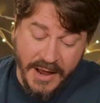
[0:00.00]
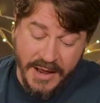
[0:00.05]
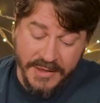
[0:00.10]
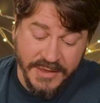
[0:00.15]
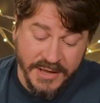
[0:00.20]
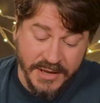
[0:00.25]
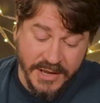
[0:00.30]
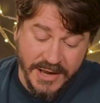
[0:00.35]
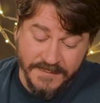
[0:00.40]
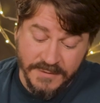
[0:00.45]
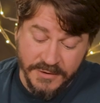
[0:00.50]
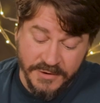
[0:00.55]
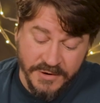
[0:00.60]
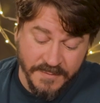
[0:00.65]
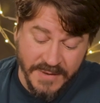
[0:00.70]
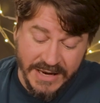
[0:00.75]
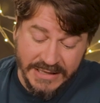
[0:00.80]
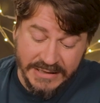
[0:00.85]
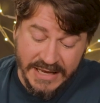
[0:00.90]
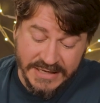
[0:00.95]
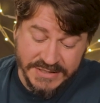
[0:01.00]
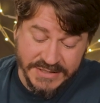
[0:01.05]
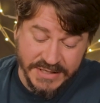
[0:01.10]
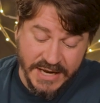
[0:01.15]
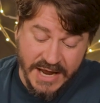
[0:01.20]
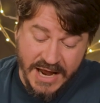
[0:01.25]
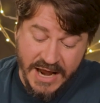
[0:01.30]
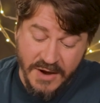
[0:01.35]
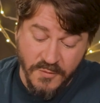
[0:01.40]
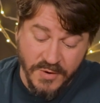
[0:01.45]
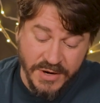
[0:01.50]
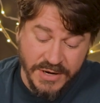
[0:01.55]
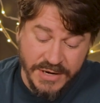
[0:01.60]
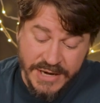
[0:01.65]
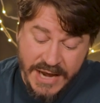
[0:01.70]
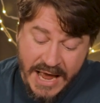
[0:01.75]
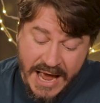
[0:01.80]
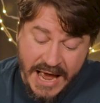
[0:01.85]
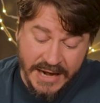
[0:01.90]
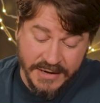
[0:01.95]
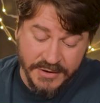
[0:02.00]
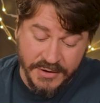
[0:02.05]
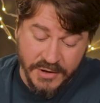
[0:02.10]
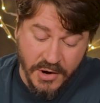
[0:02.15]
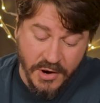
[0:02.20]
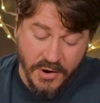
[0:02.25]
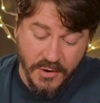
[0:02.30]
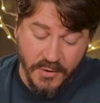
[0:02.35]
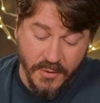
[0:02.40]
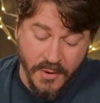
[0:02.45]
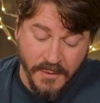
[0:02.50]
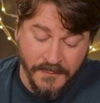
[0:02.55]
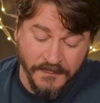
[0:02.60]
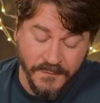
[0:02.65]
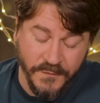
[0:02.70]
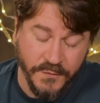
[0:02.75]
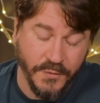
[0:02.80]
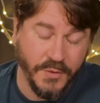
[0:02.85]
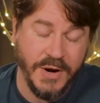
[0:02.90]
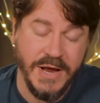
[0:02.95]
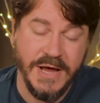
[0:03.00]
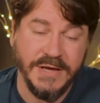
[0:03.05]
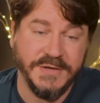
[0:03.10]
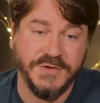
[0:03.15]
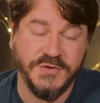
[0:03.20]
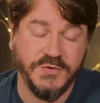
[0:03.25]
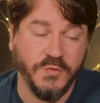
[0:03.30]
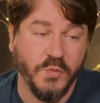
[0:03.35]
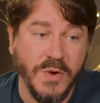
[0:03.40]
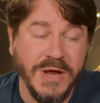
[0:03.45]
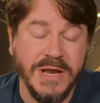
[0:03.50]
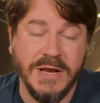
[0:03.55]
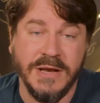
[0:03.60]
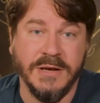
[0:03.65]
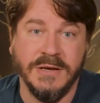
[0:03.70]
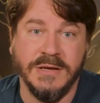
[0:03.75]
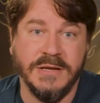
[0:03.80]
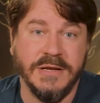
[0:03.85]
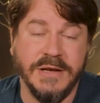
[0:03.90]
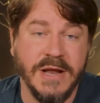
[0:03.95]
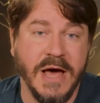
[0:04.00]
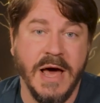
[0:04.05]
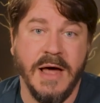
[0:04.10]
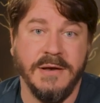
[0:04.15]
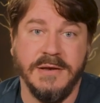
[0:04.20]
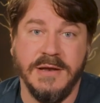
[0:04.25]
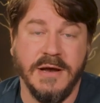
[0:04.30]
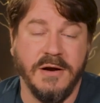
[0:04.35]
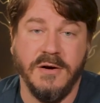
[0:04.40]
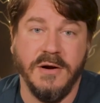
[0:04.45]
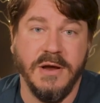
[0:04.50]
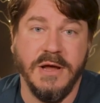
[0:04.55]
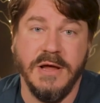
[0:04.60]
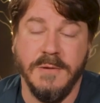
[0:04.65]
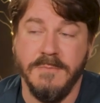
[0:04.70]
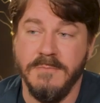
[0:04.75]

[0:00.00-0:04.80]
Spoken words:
I think I've learned my lesson. I would not go for a sweetened non-dairy